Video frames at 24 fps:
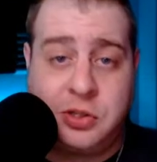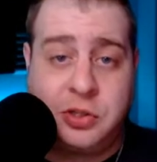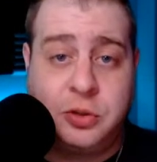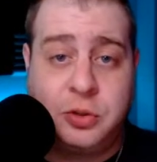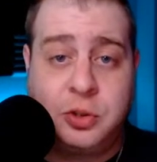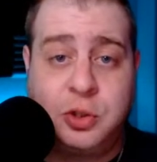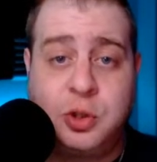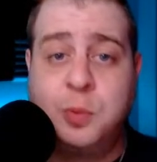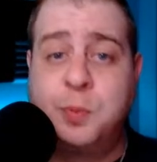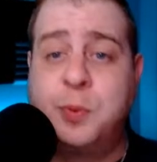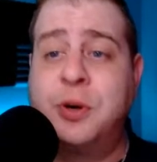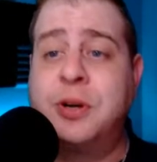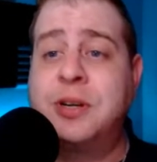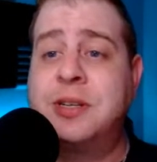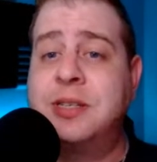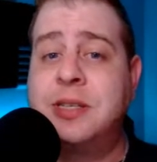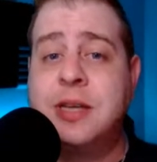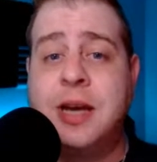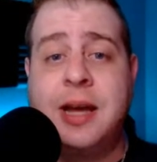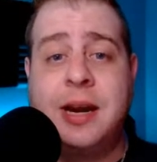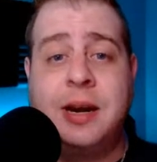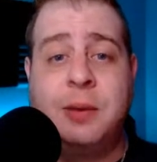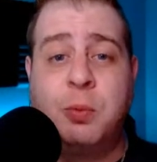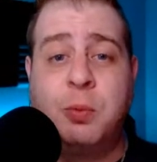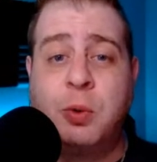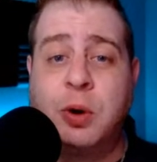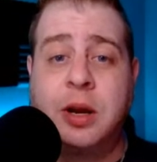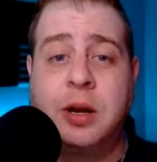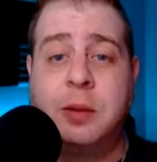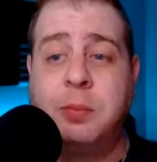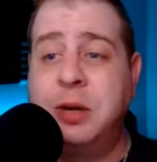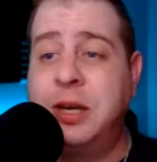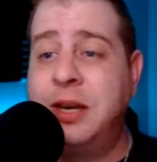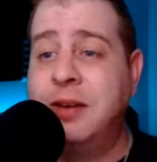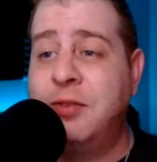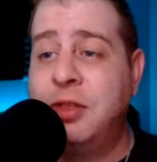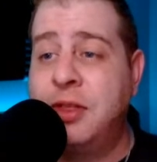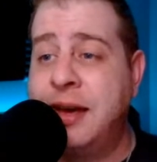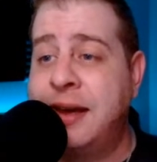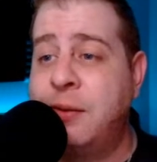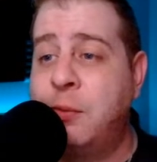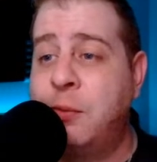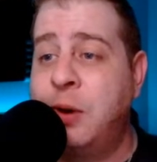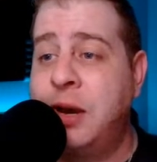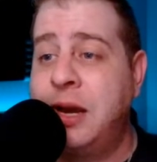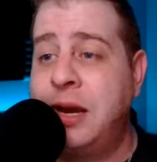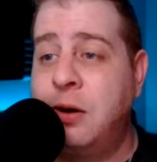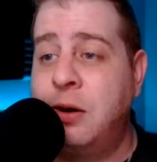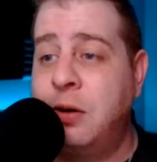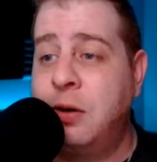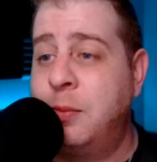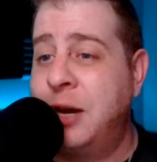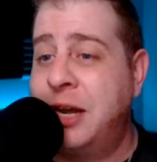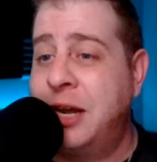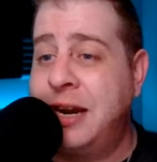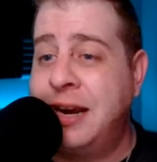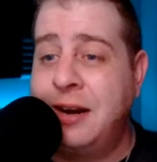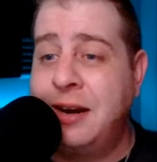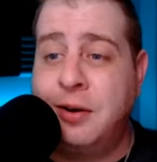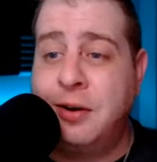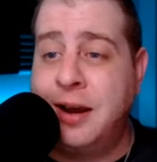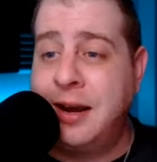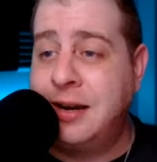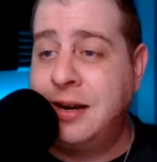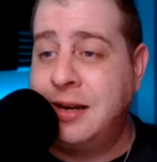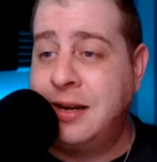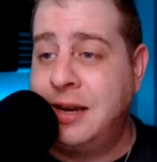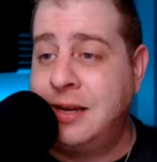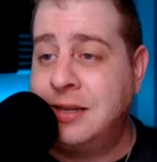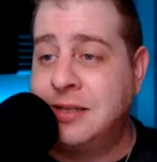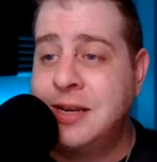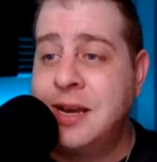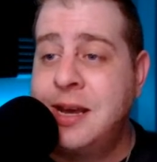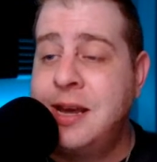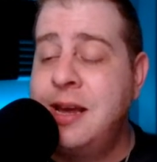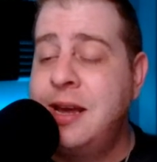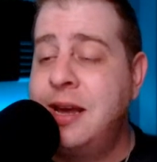So super excited. We're going to be giving that away here in about 8 or 9 days.